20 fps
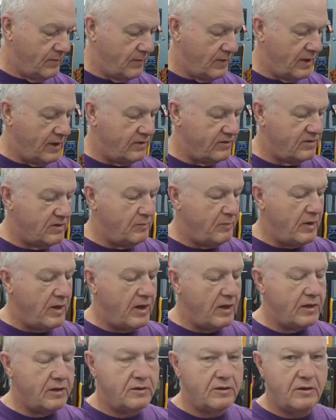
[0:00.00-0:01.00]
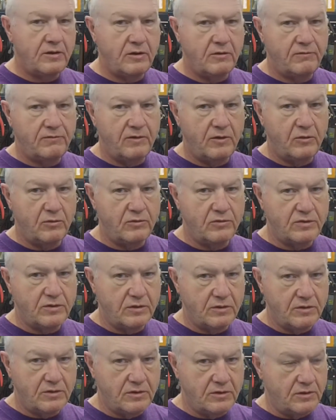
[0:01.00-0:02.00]
that's the pocket that the phone
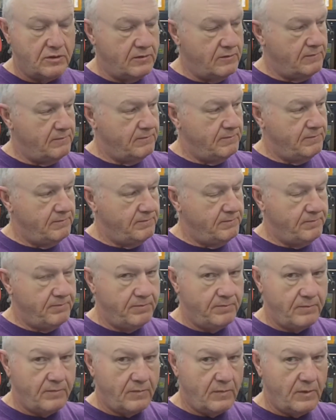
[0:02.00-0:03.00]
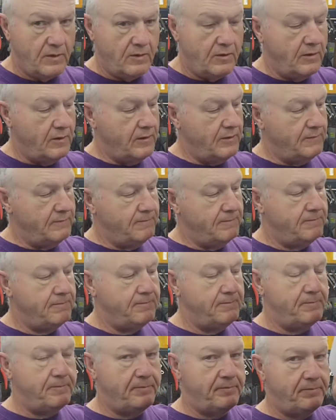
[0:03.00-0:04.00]
sits in. Alright?
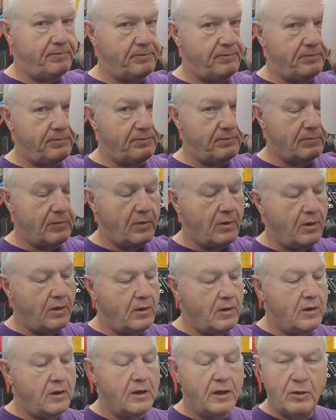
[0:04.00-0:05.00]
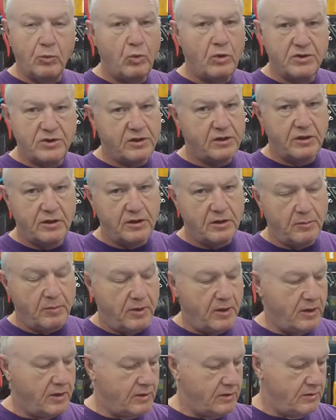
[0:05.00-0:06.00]
It wasn't in the
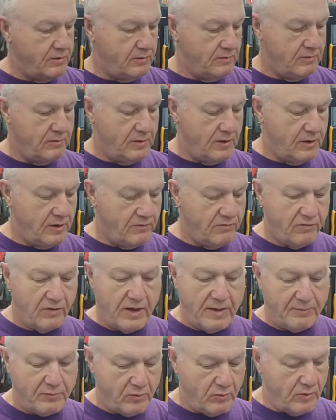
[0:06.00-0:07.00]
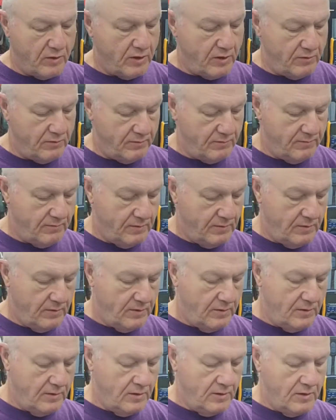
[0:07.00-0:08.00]
pocket. It had flopped around.
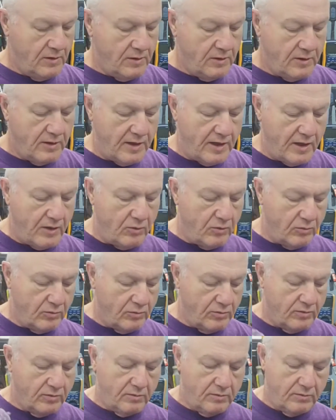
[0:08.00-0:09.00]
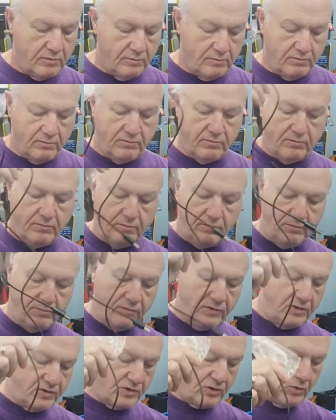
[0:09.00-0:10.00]
Now,
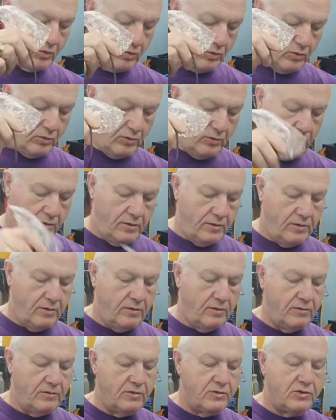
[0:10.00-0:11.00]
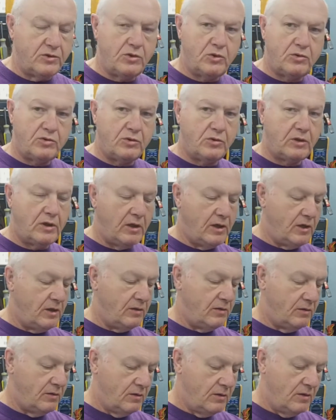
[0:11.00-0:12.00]
this cord, this user
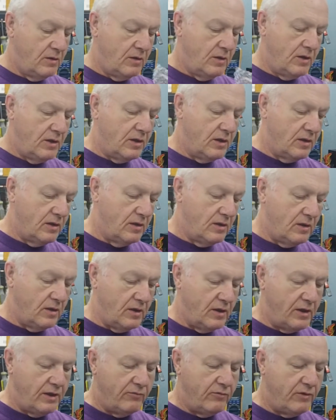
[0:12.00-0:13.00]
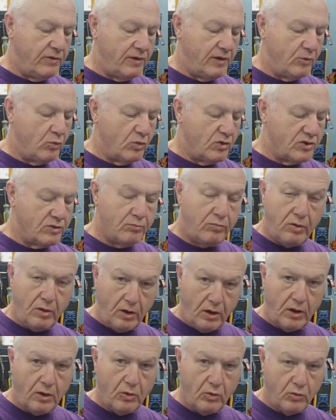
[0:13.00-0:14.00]
guide, and everything was
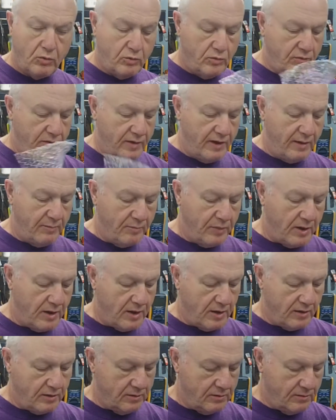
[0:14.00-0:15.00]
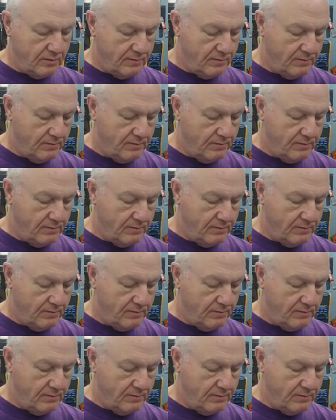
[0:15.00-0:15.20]
below that pocket.